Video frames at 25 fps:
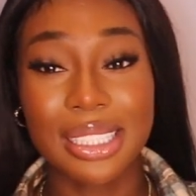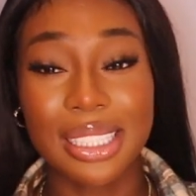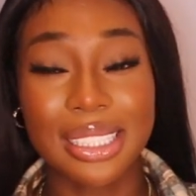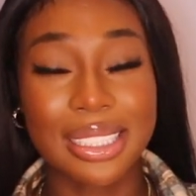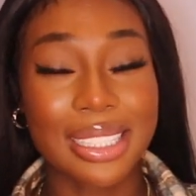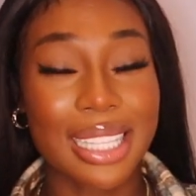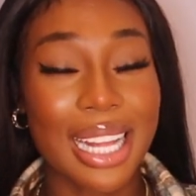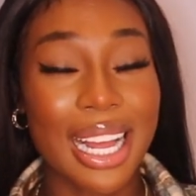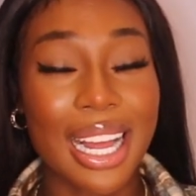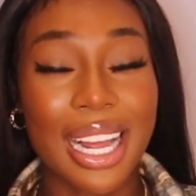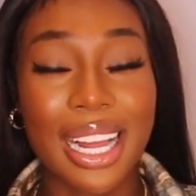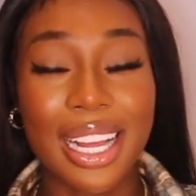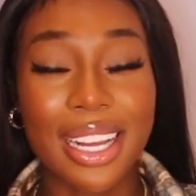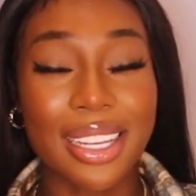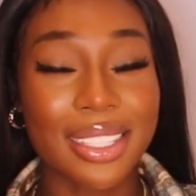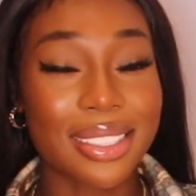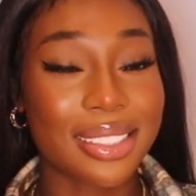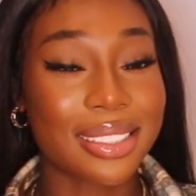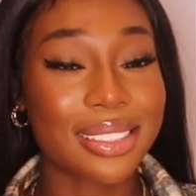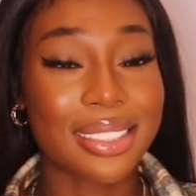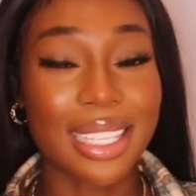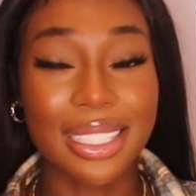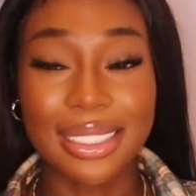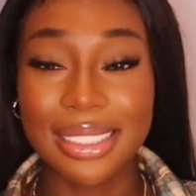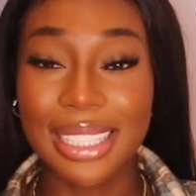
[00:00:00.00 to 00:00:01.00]
It's like a
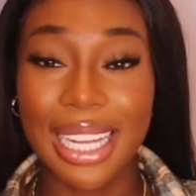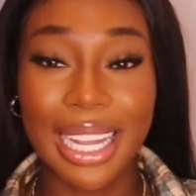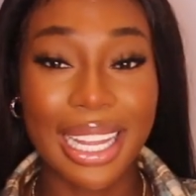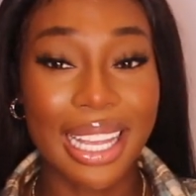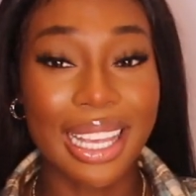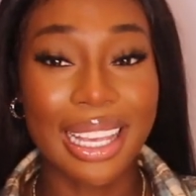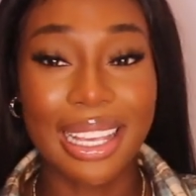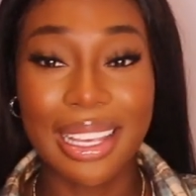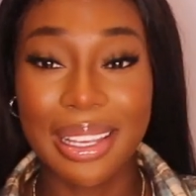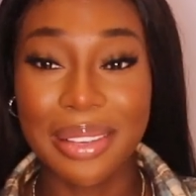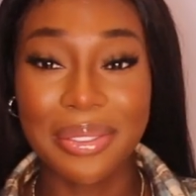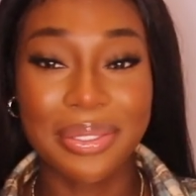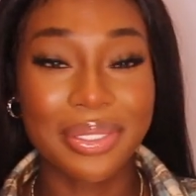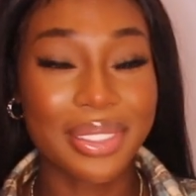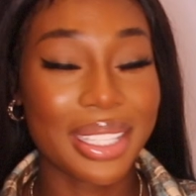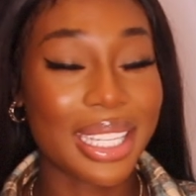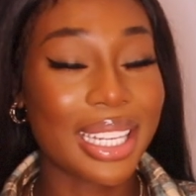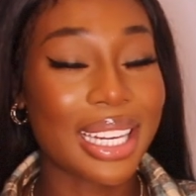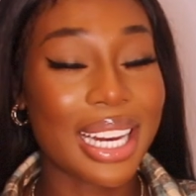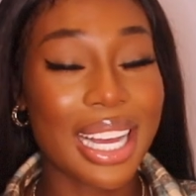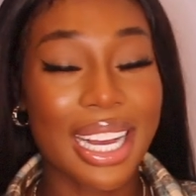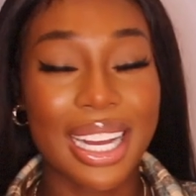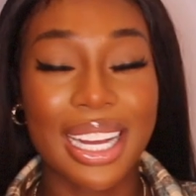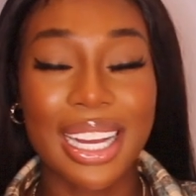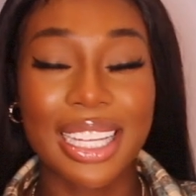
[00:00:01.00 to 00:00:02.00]
Sunday evening,
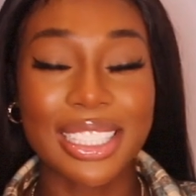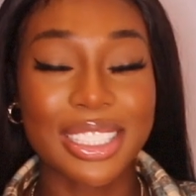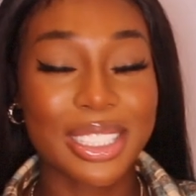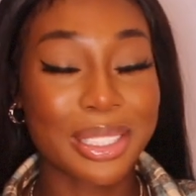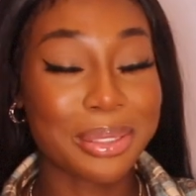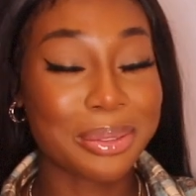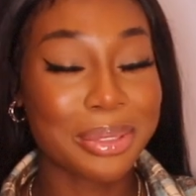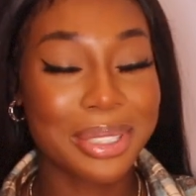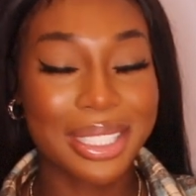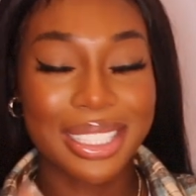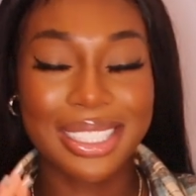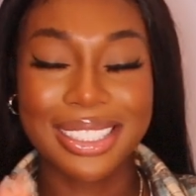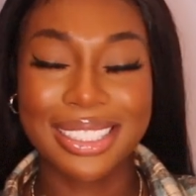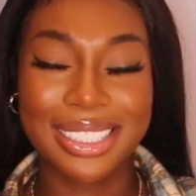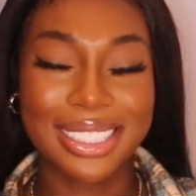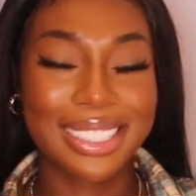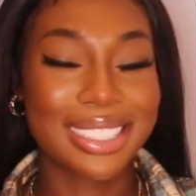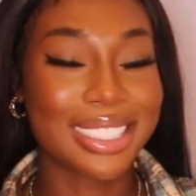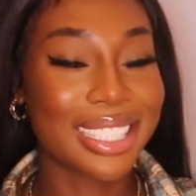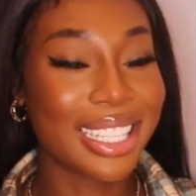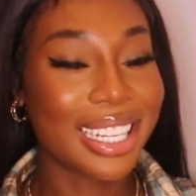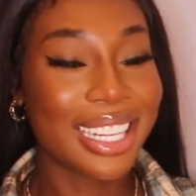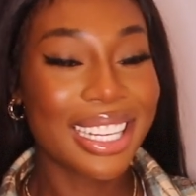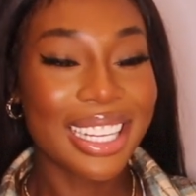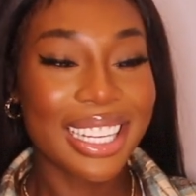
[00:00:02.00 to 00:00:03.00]
like I just want to
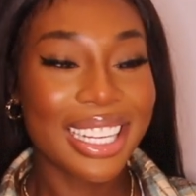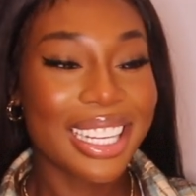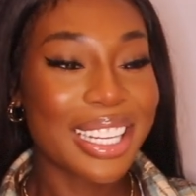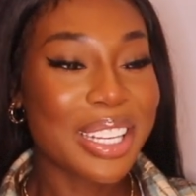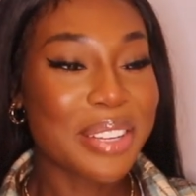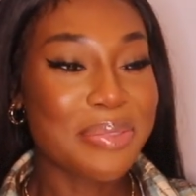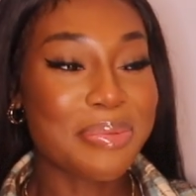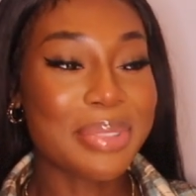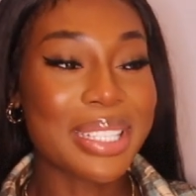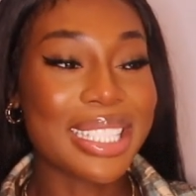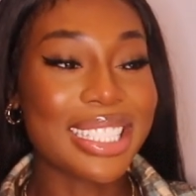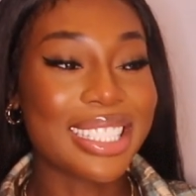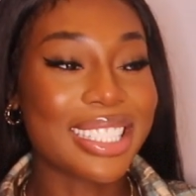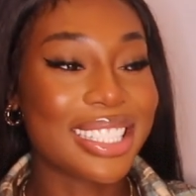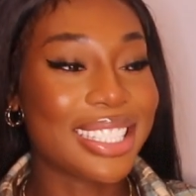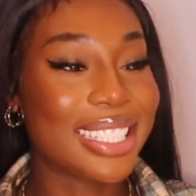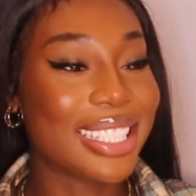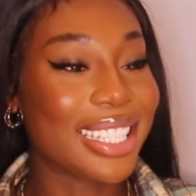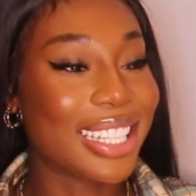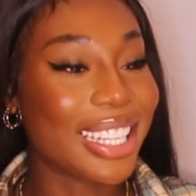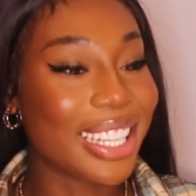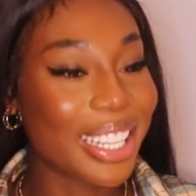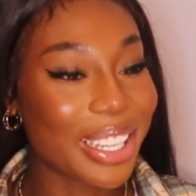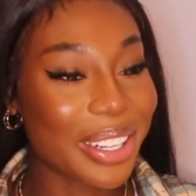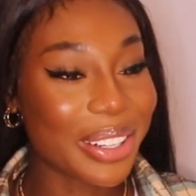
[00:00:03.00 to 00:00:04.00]
just be
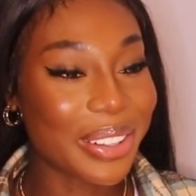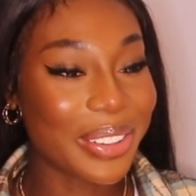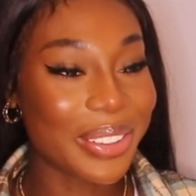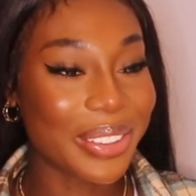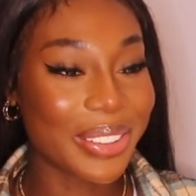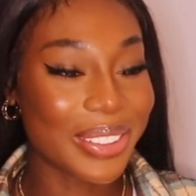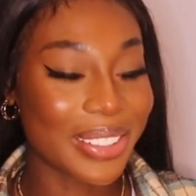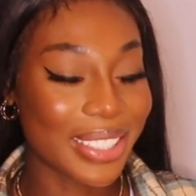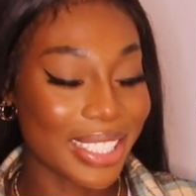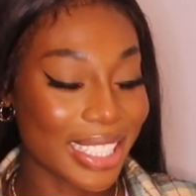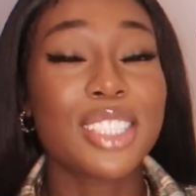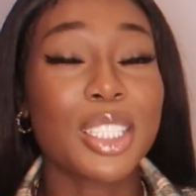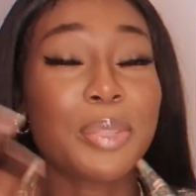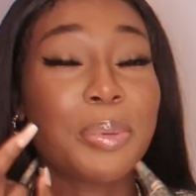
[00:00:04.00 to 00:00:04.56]
chilled.